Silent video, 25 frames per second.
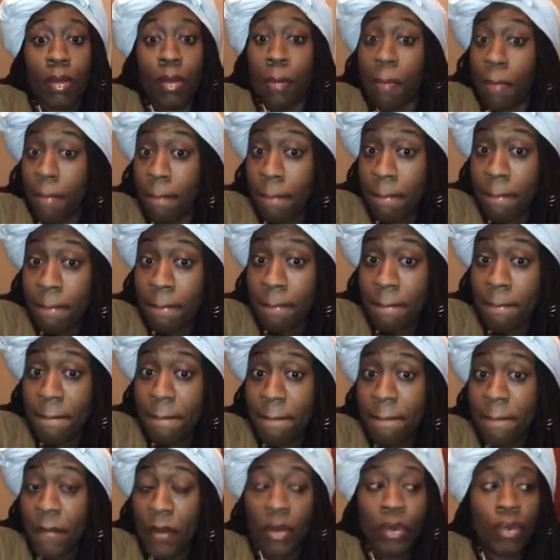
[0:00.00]
Hmm?
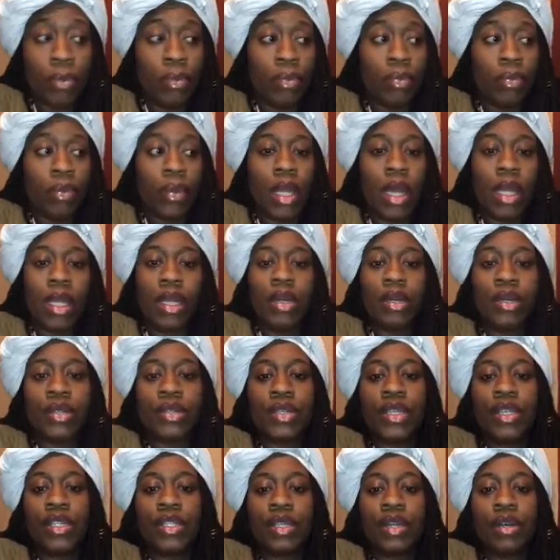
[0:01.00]
How long
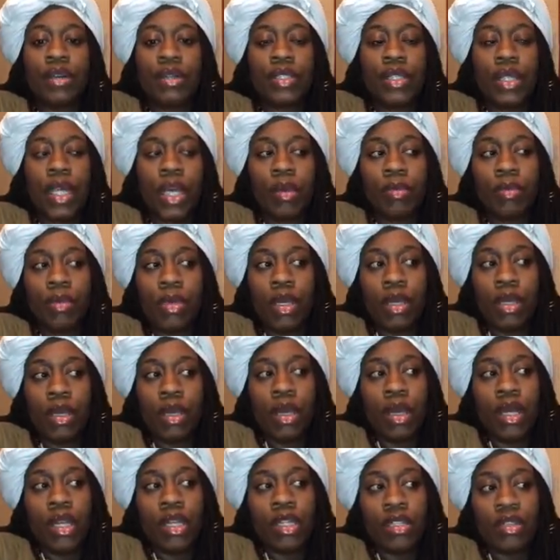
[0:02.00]
is it gonna take me
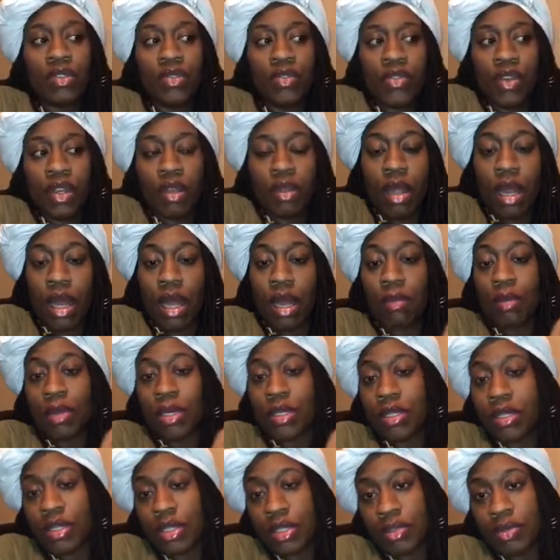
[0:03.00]
to figure out how much
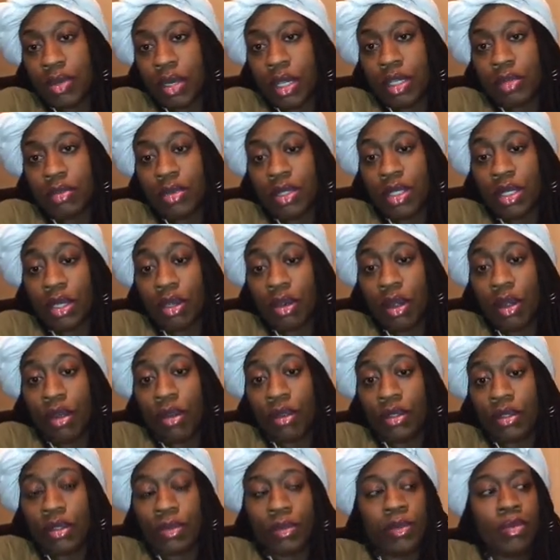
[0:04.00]
does a transmission
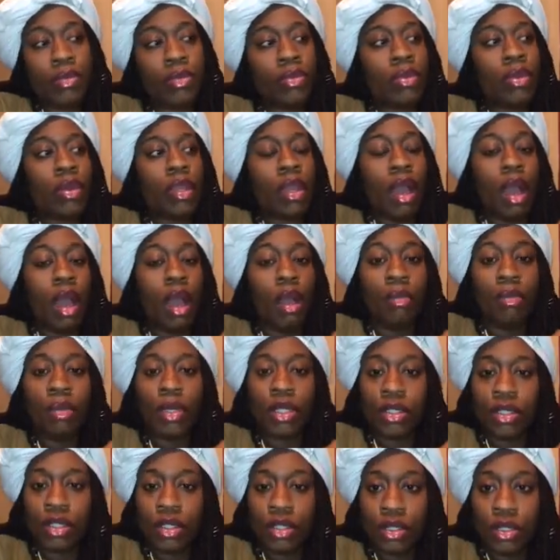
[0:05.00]
cost? How
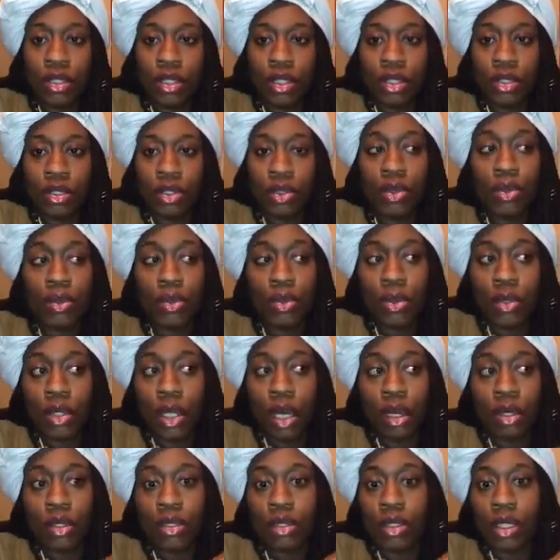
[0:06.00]
much does the tools
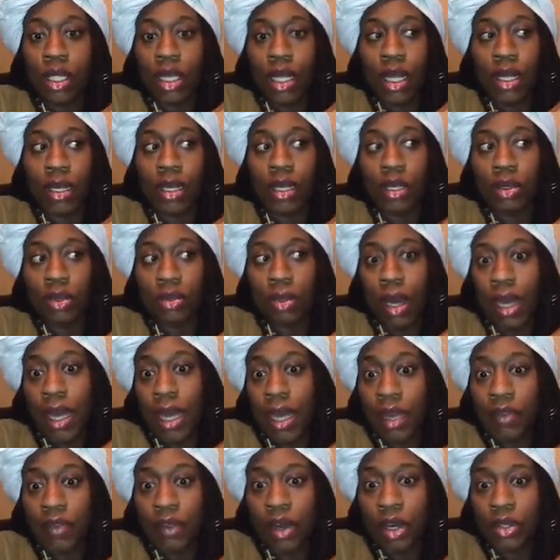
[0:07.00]
cost that I need? Do I
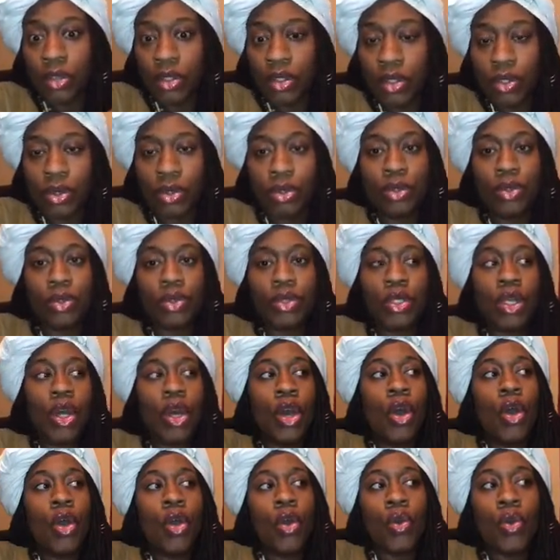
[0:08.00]
have all the tools?
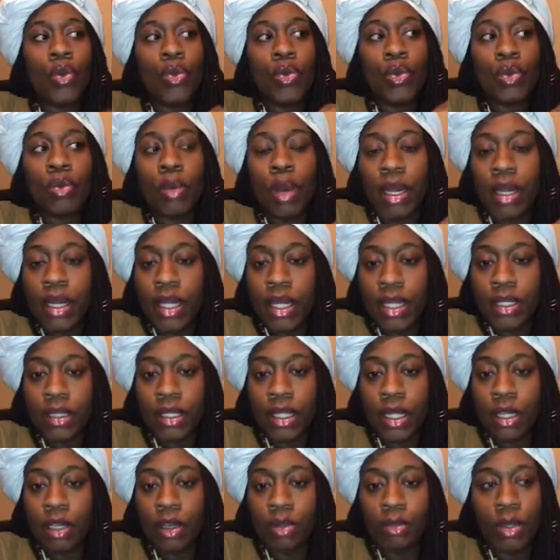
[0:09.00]
Who do I need to
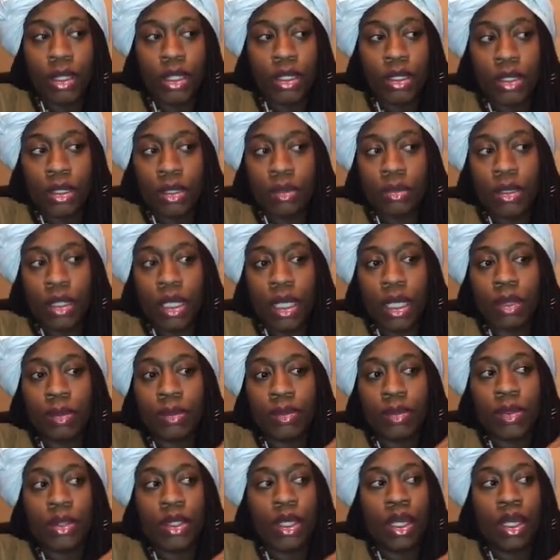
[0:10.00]
help me? Because
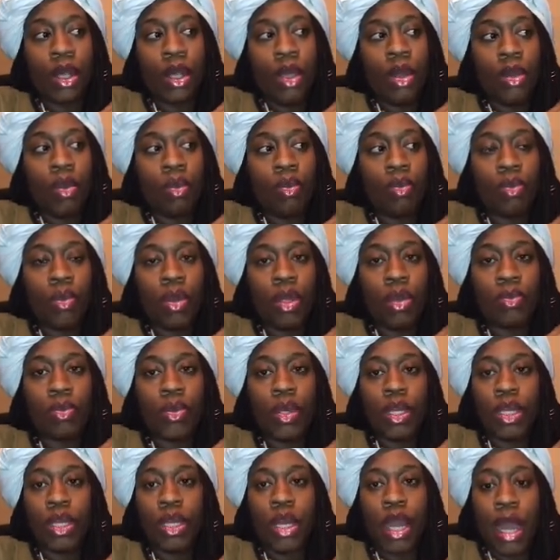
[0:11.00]
sometimes when
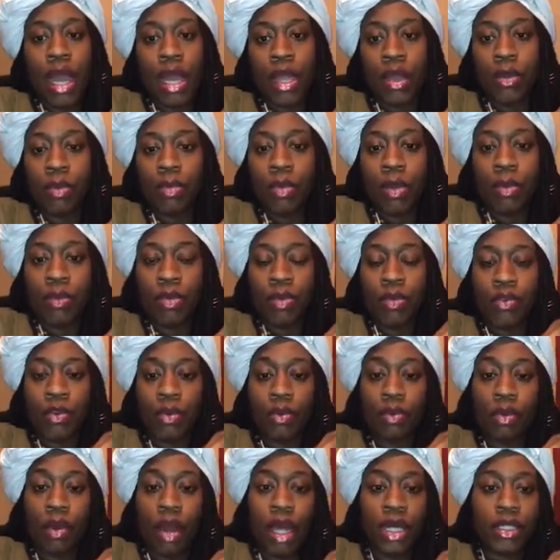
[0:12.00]
we hire people for
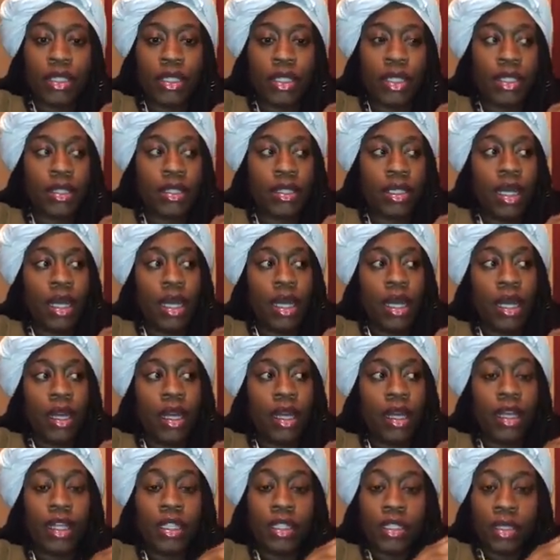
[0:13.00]
projects,
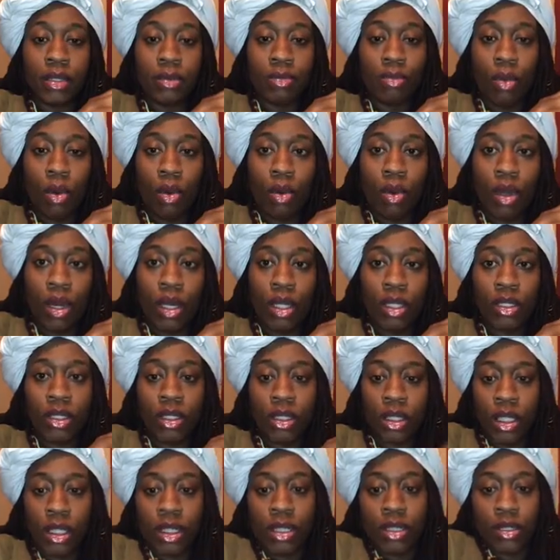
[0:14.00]
it's more than
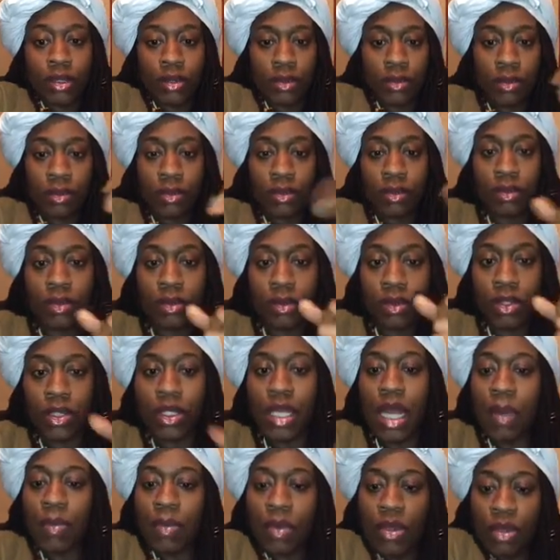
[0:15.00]
just
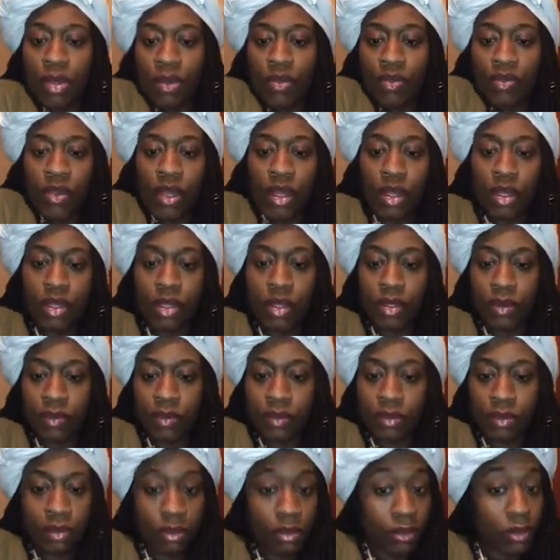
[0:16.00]
snapping your finger,
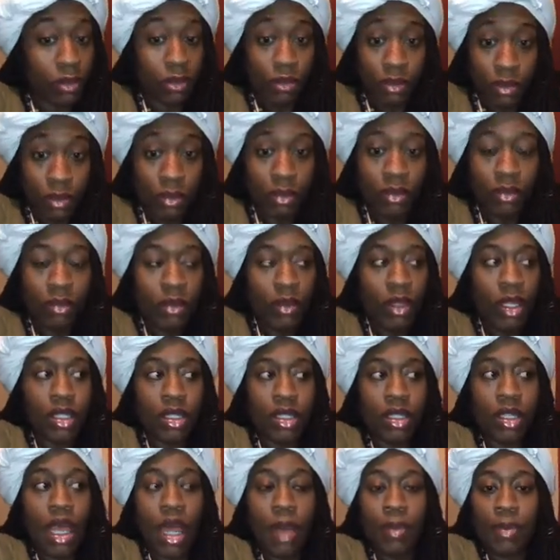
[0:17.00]

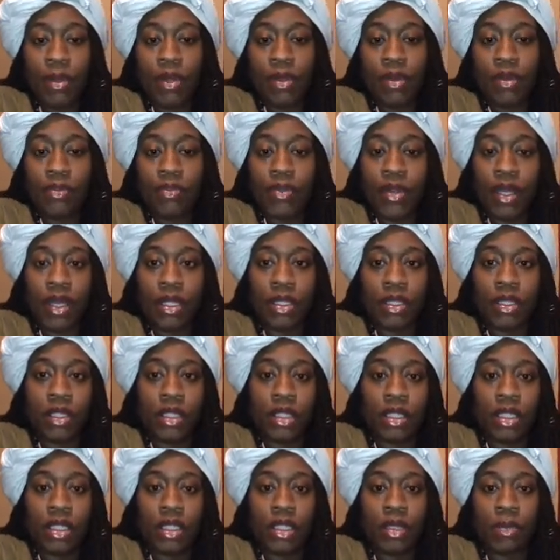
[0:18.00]
snapping your fingers and
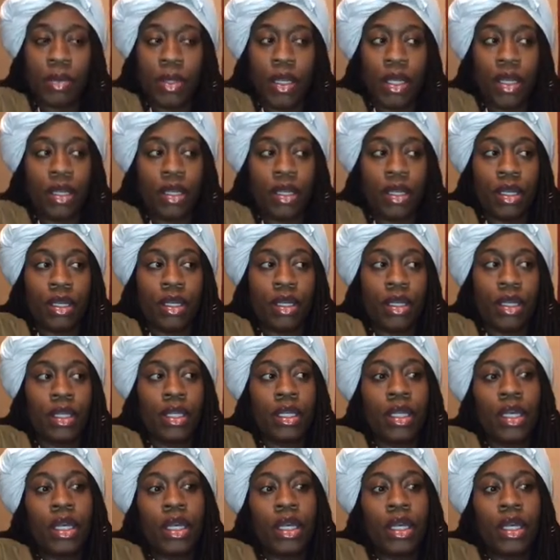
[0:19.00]
just being done.